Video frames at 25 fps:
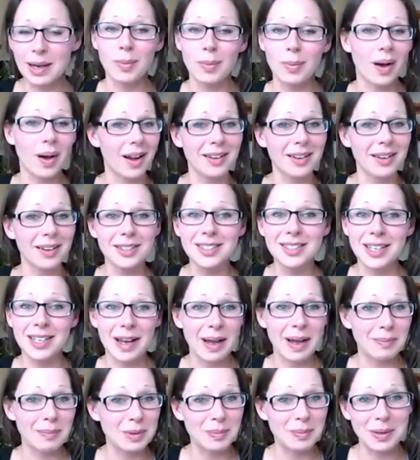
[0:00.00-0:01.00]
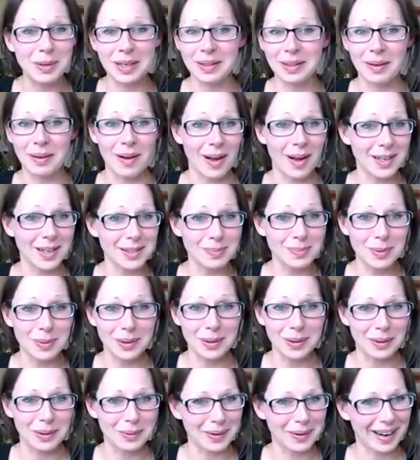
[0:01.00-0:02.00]
not a good time to be in the
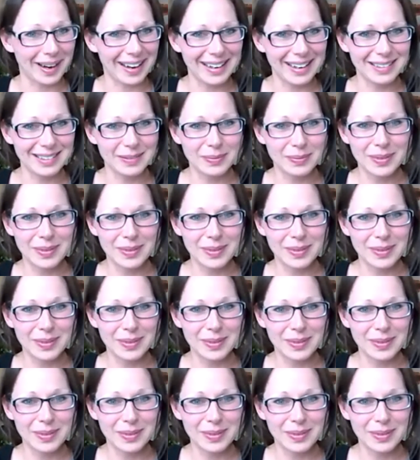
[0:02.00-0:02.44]
hospital, right?